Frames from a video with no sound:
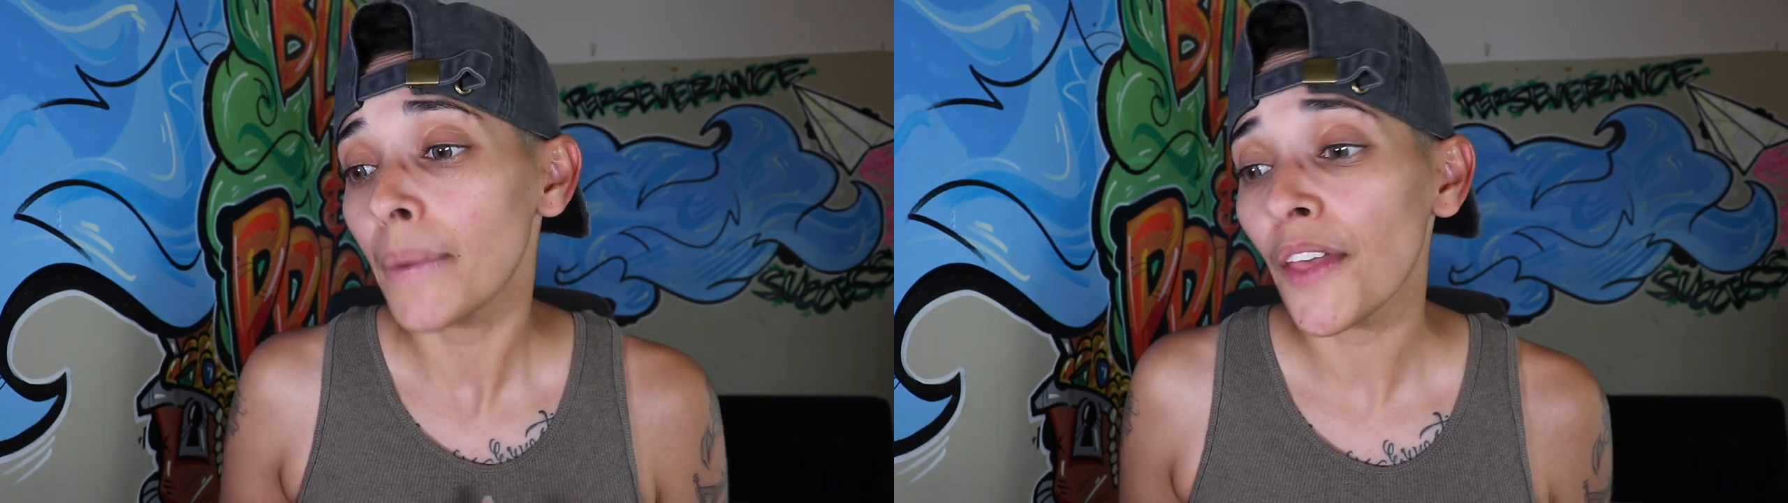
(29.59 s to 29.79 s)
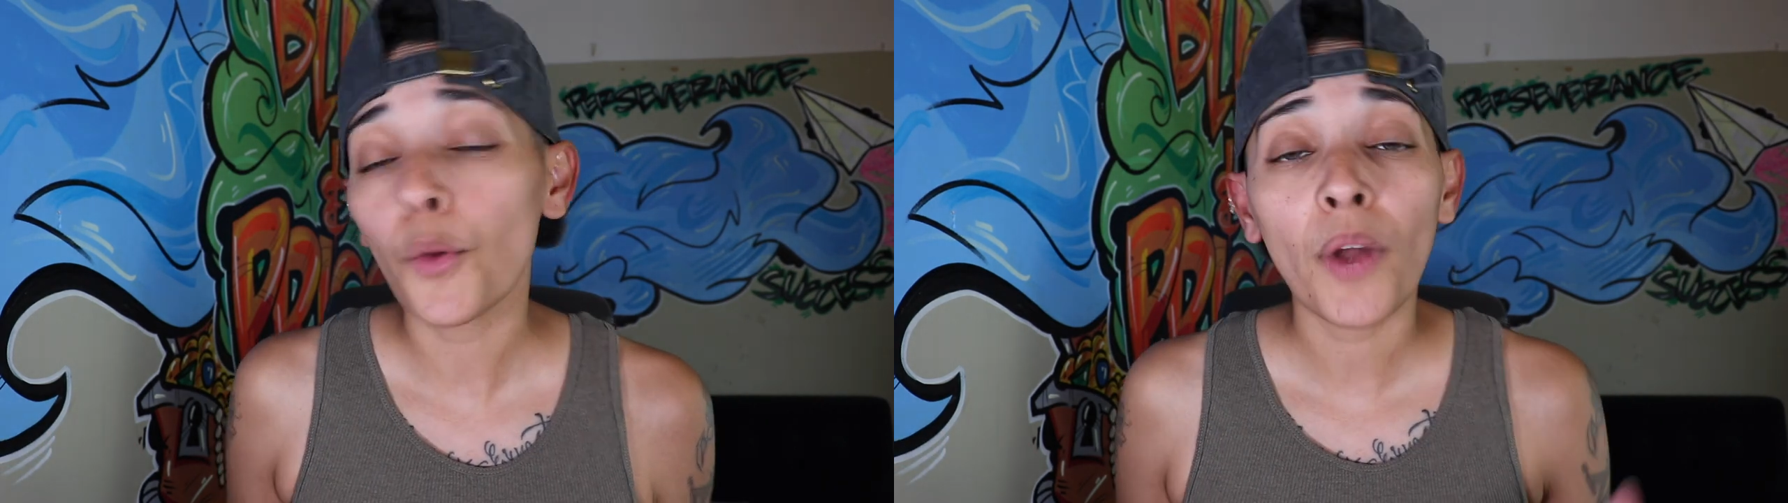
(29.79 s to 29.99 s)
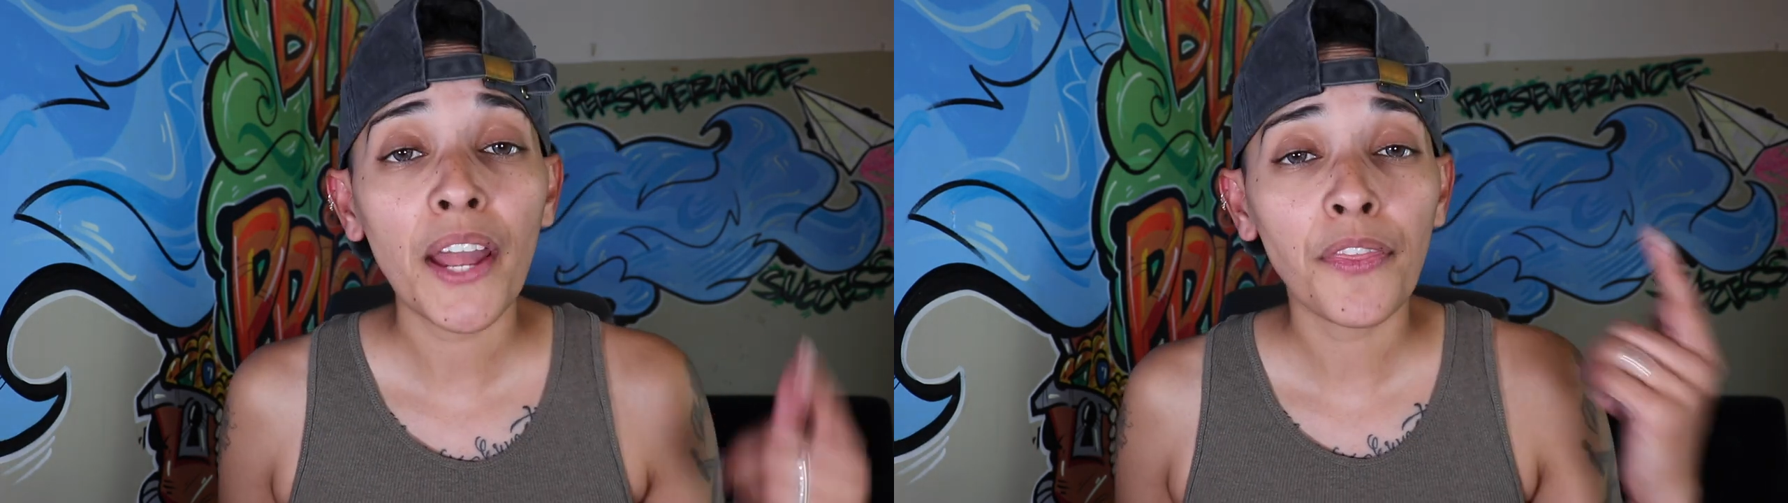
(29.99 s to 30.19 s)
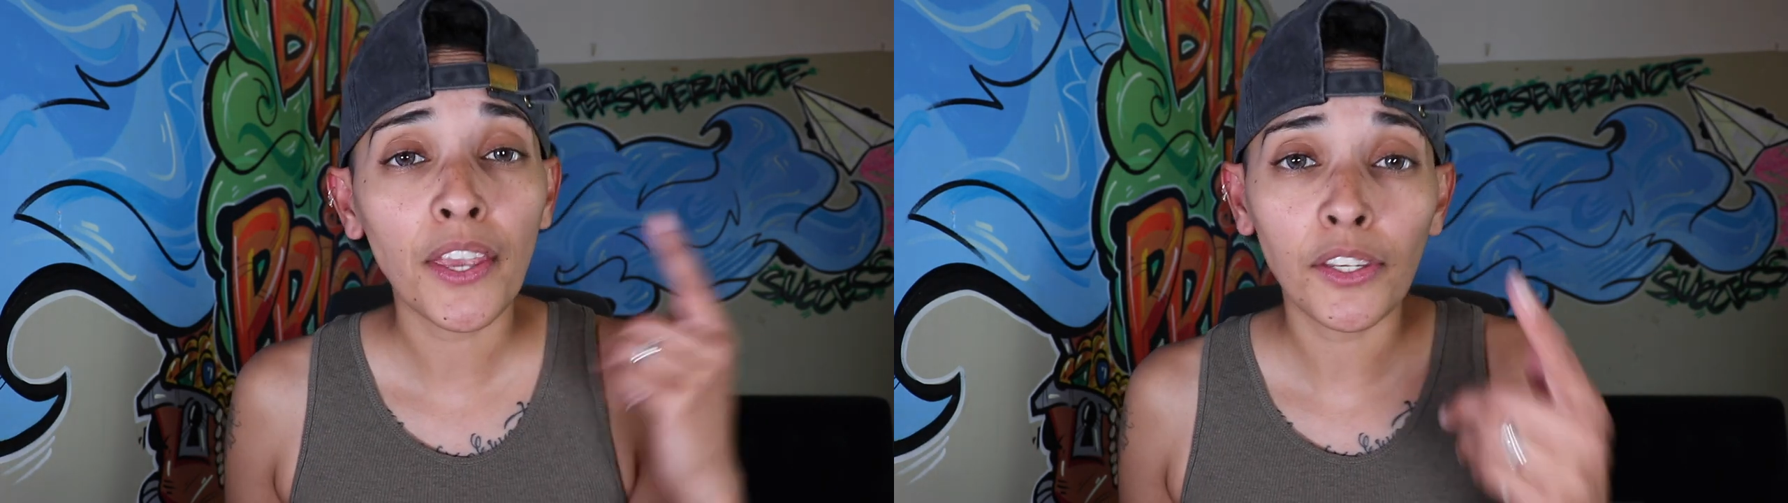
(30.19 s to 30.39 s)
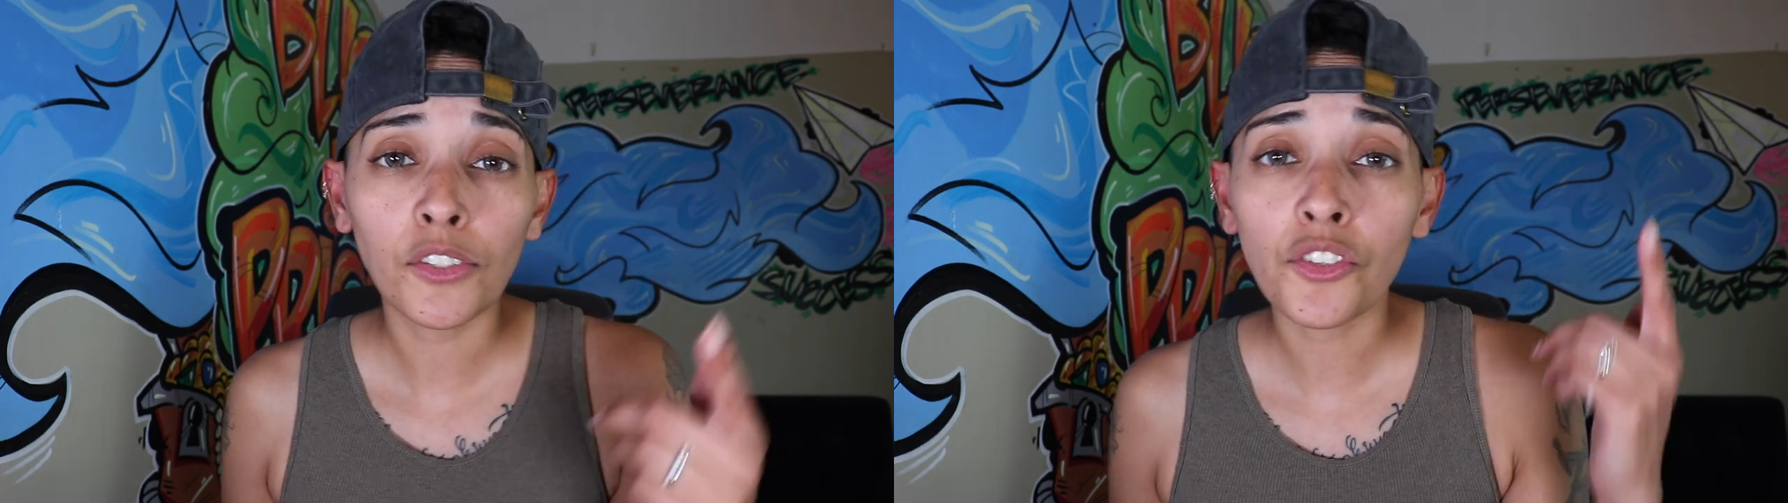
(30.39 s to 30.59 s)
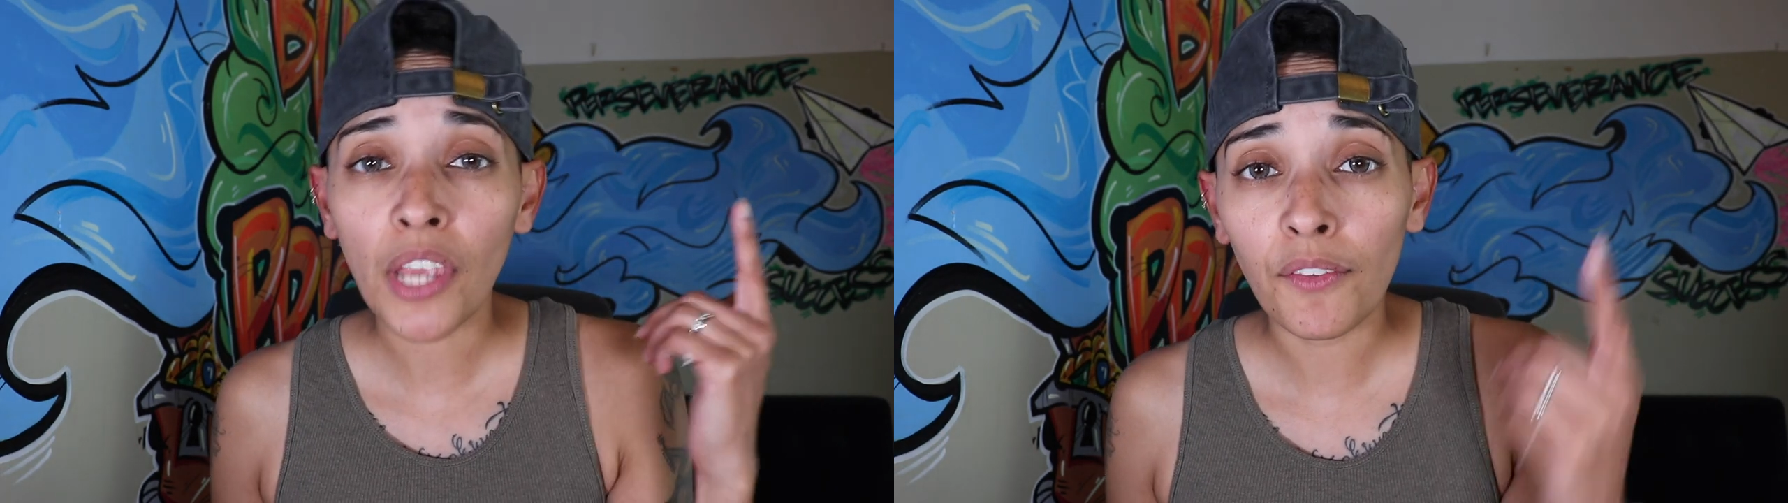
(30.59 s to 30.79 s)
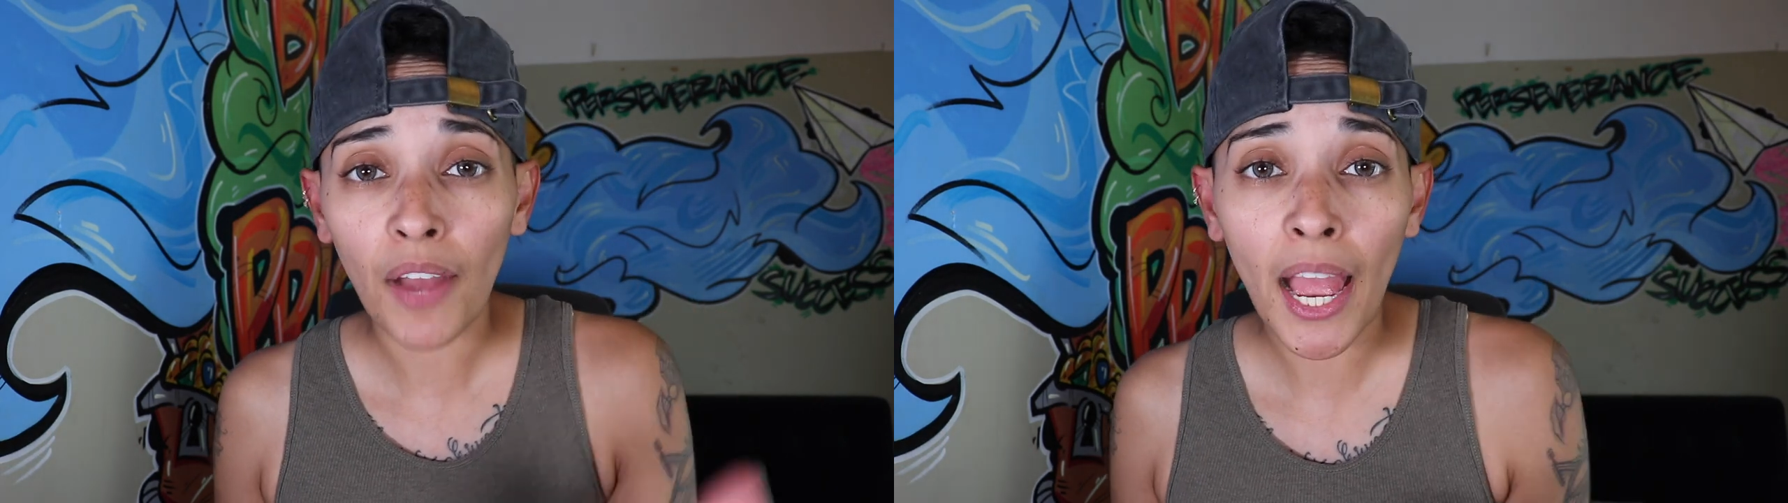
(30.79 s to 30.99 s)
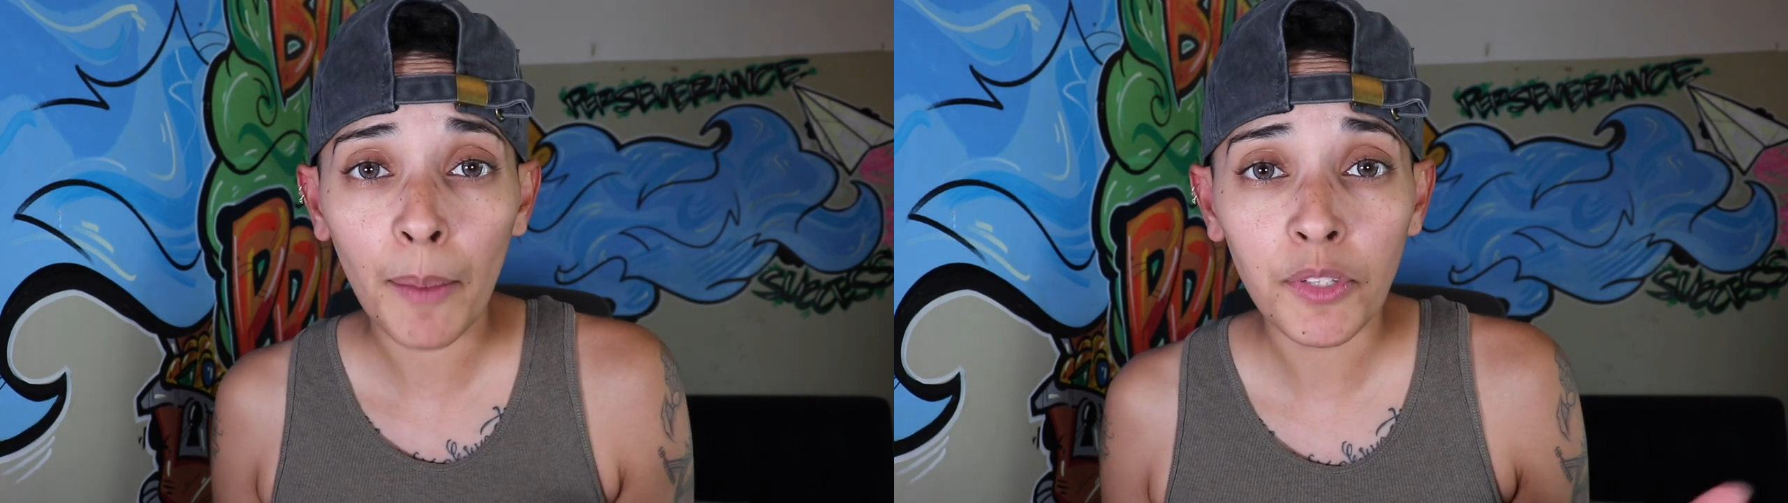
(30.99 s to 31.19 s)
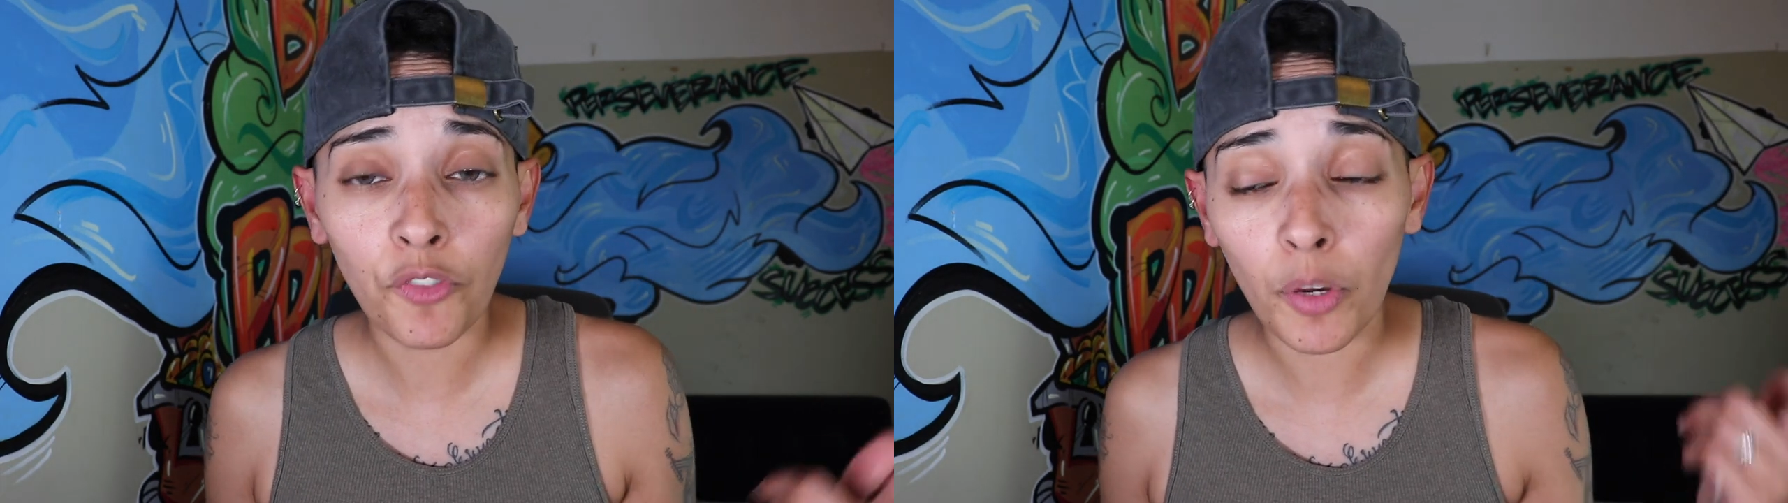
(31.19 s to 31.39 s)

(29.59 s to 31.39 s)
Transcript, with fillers: By the way, thank you to J Vibes